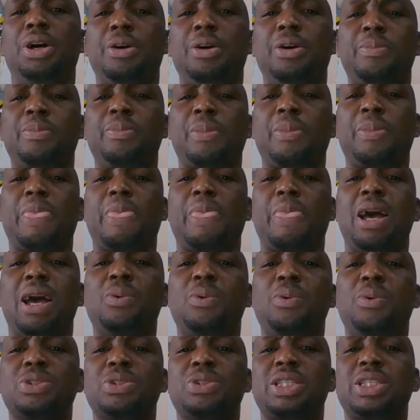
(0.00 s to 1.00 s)

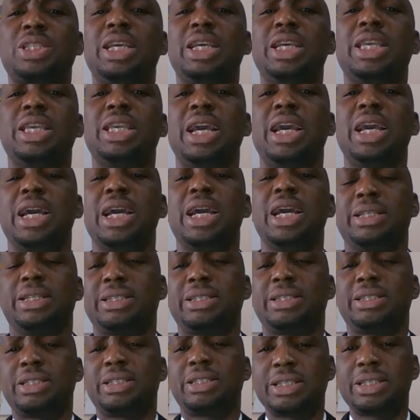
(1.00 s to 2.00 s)
I would say
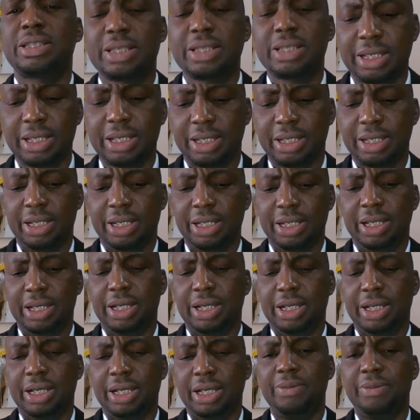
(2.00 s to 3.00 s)
yes,
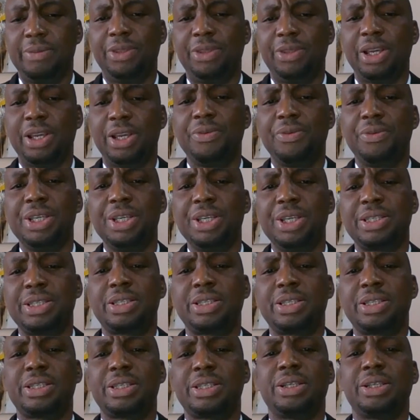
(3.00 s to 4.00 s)
there
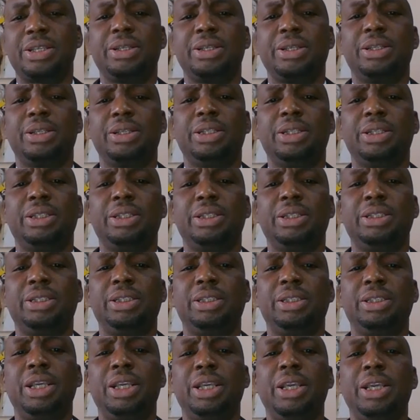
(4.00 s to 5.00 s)
is.
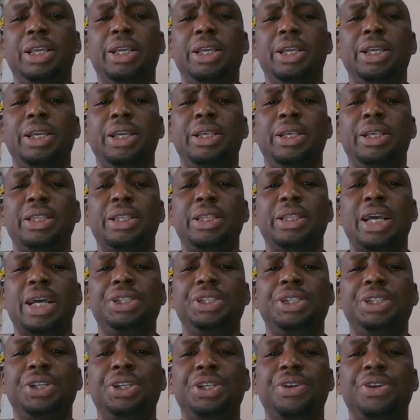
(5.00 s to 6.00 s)
The
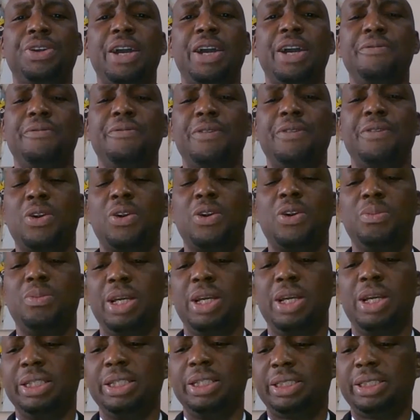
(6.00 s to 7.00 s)
Nigeria
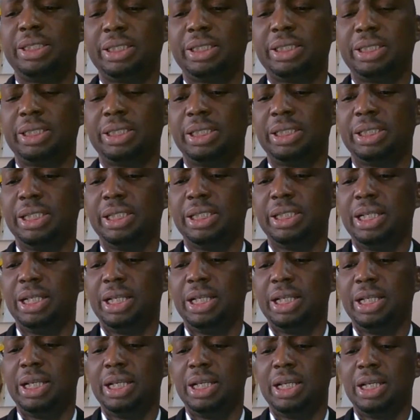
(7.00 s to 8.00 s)
environment
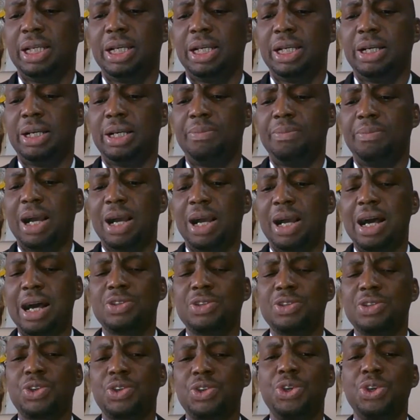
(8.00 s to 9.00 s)

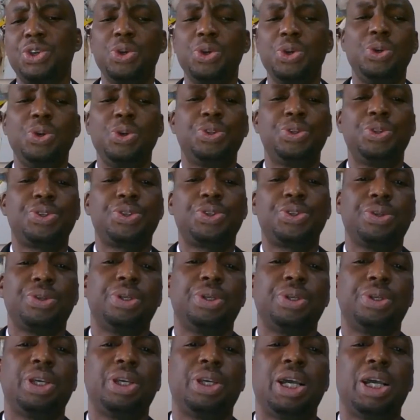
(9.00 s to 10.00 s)
has
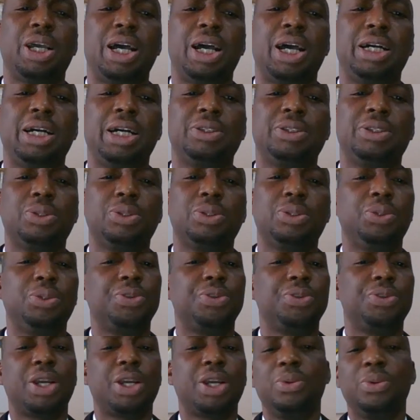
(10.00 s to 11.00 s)
huge and
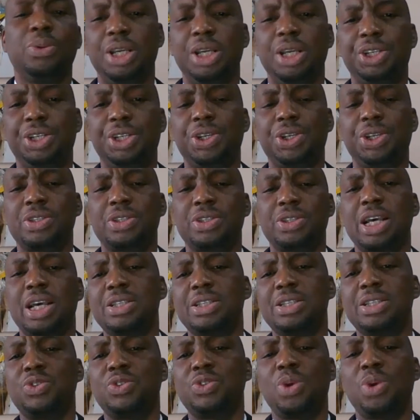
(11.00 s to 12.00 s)
good
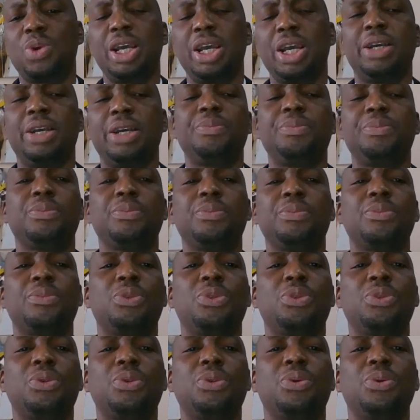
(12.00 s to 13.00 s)
regulations, as it were.
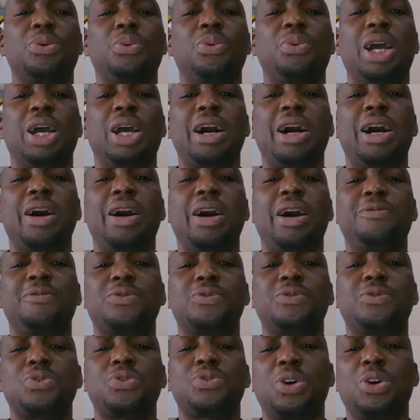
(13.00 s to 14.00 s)
We
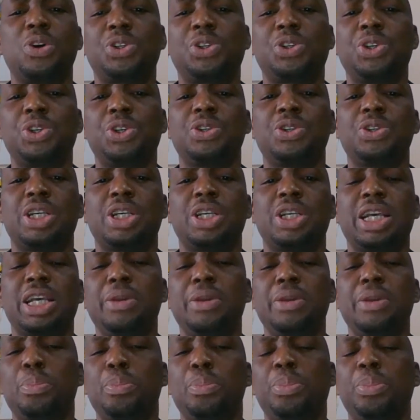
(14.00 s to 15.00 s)
have structures
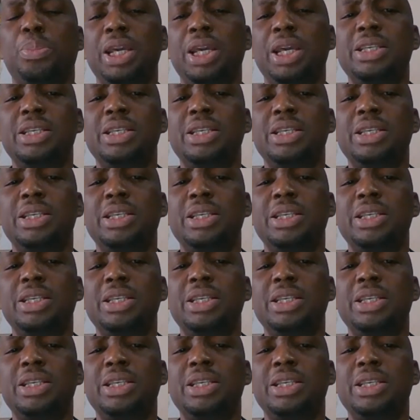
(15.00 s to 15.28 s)
that are in